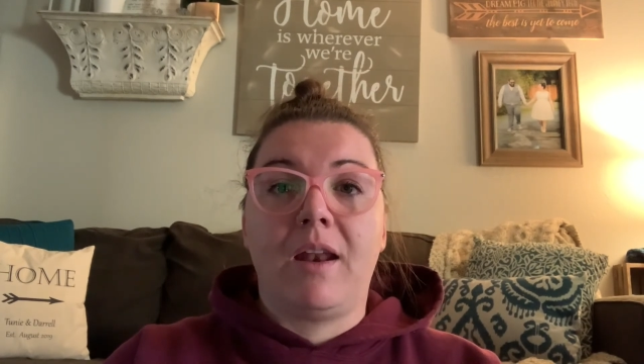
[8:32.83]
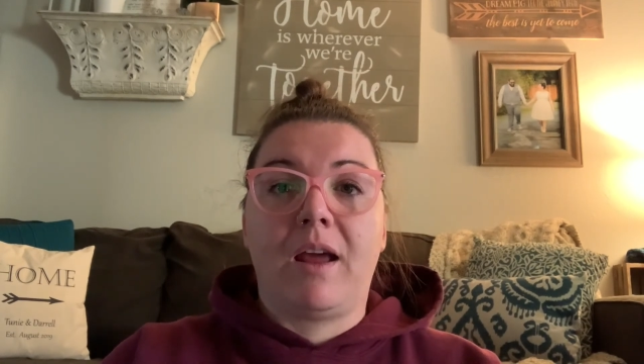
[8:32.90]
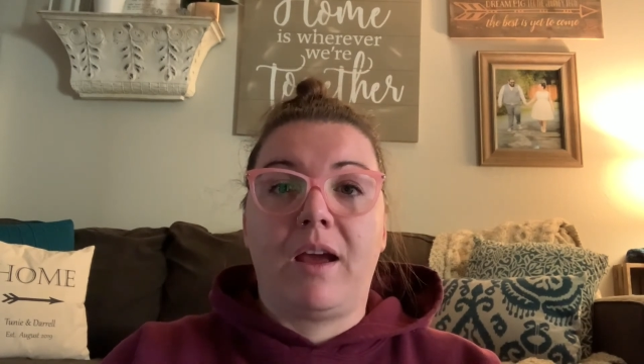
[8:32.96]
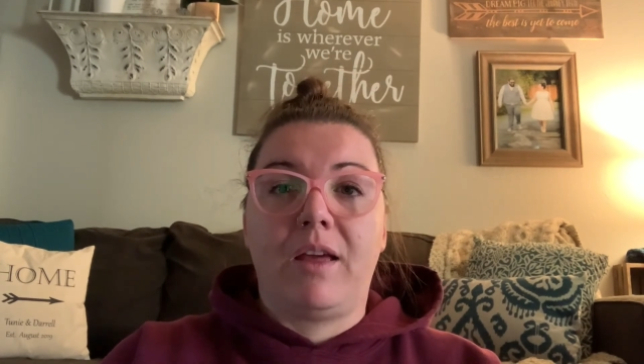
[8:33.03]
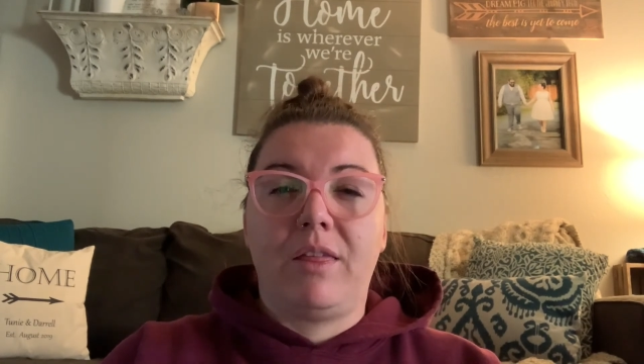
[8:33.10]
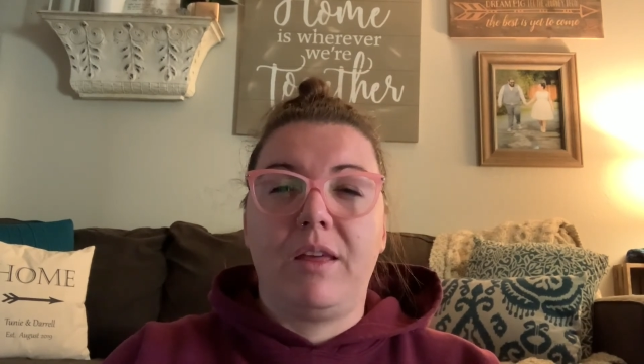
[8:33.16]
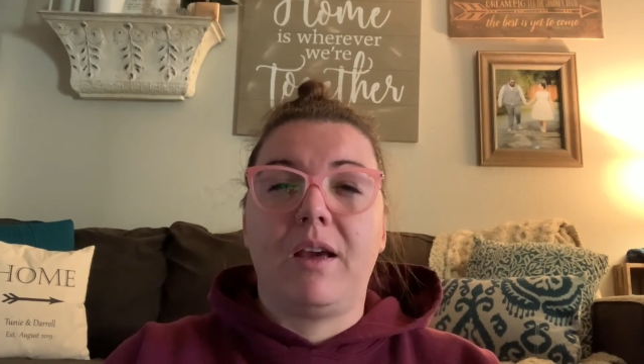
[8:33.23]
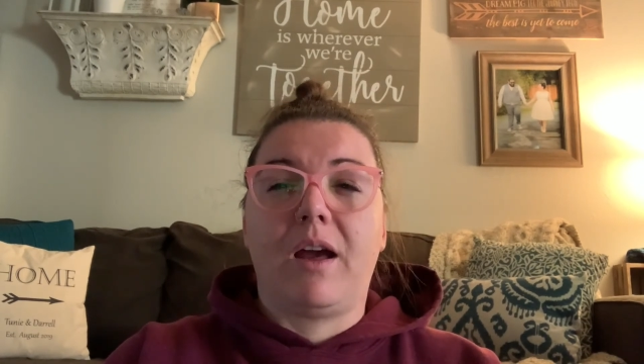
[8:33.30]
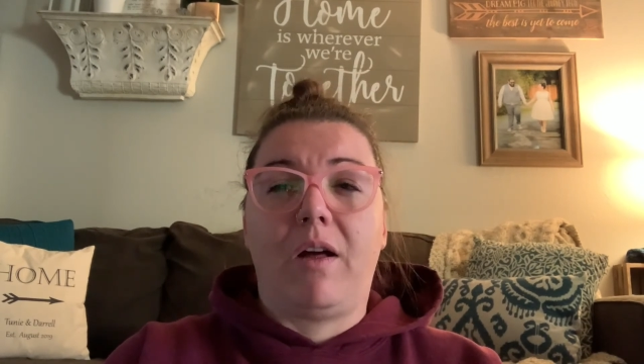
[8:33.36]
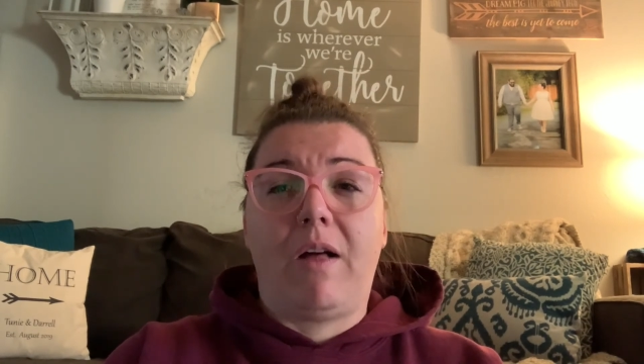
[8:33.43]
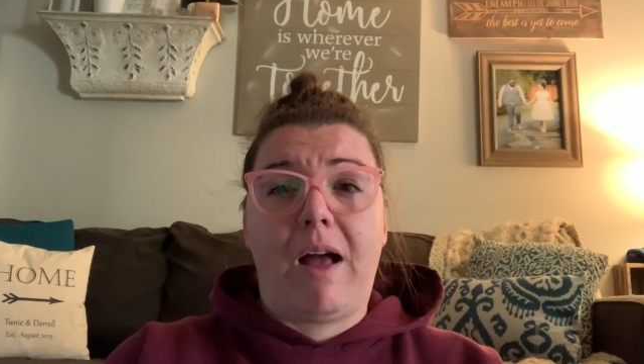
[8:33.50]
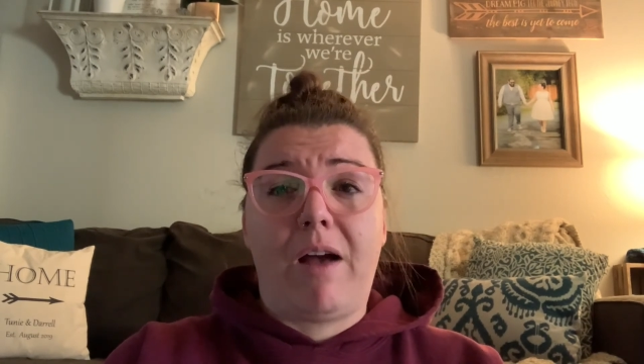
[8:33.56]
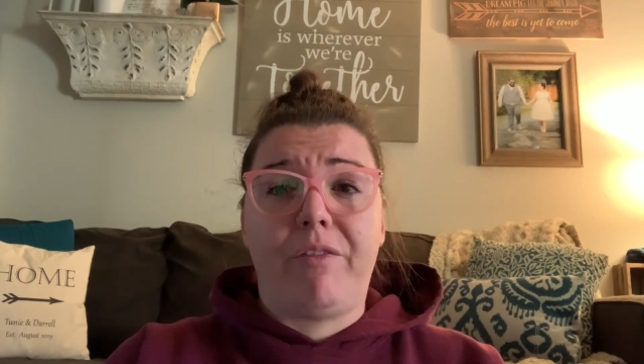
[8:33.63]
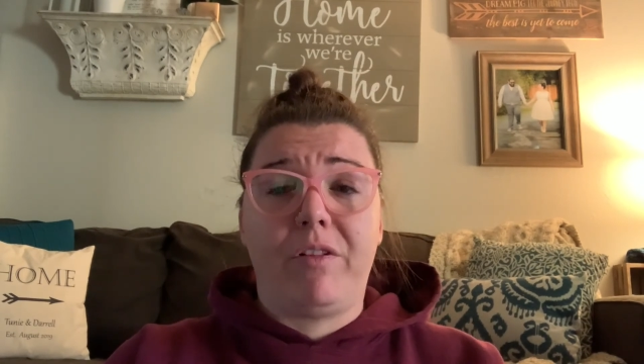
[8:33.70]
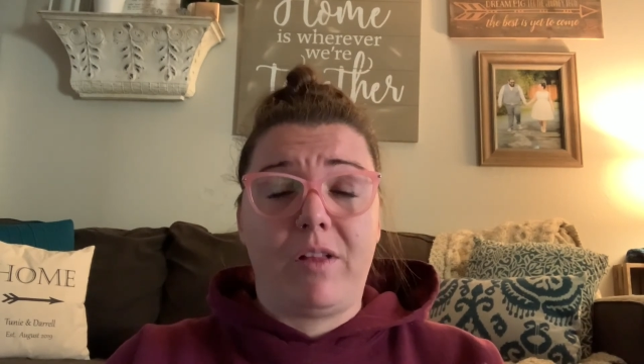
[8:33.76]
I think I'll
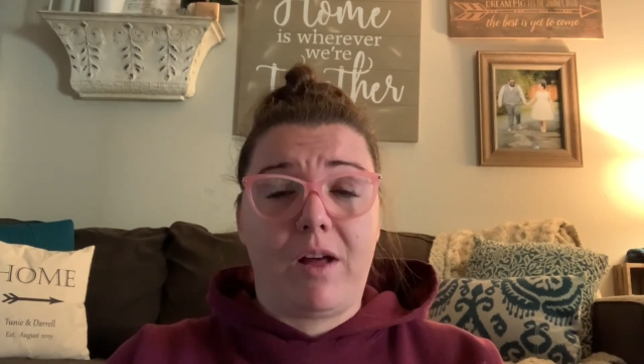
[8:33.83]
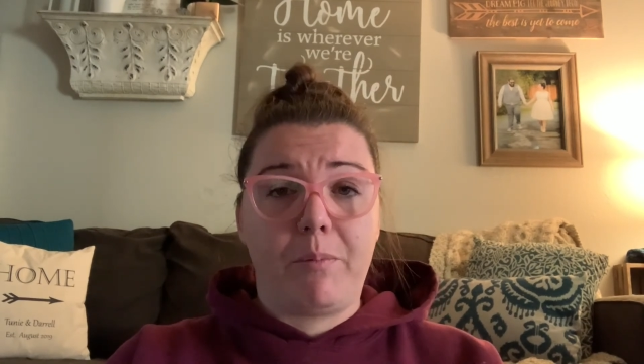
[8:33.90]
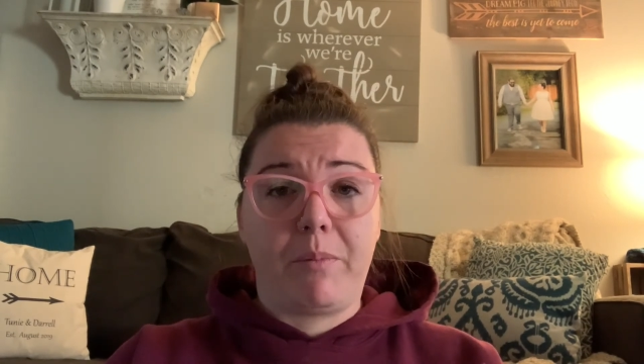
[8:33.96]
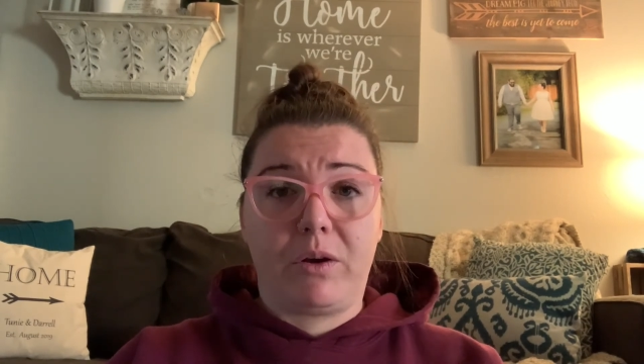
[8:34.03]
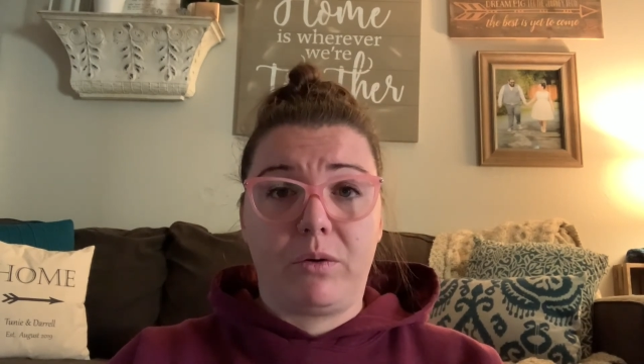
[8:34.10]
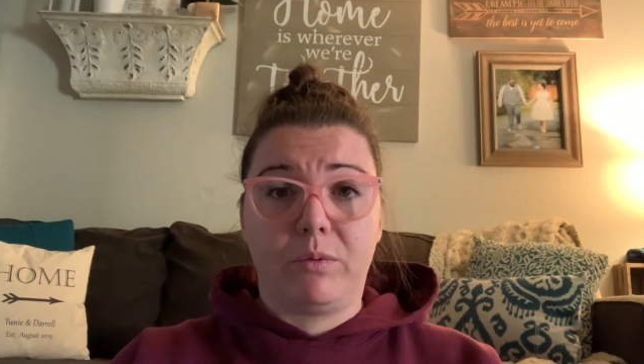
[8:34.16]
have a lot better